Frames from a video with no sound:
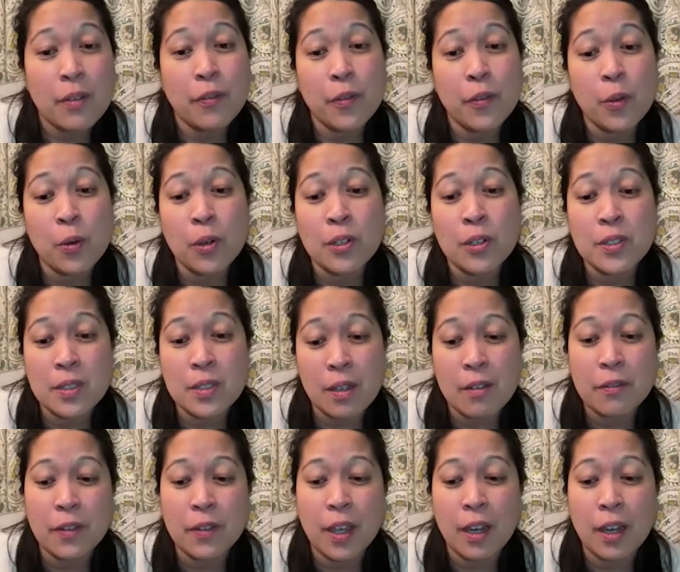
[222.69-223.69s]
for
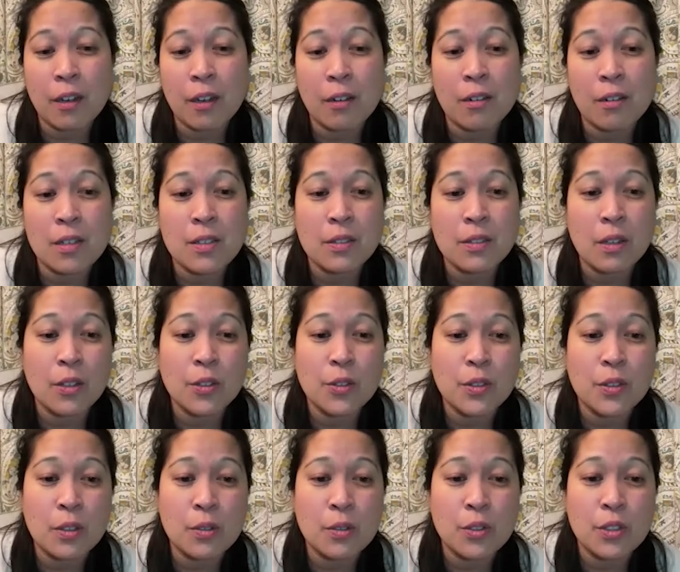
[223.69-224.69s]
self-care is
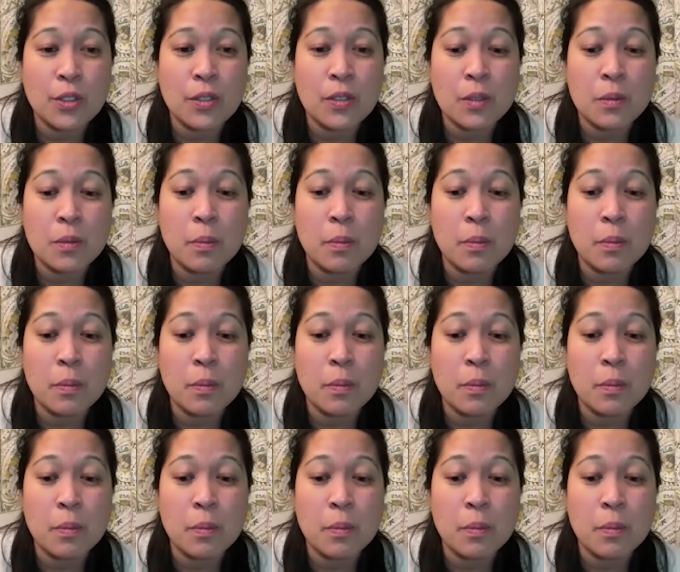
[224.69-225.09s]
also just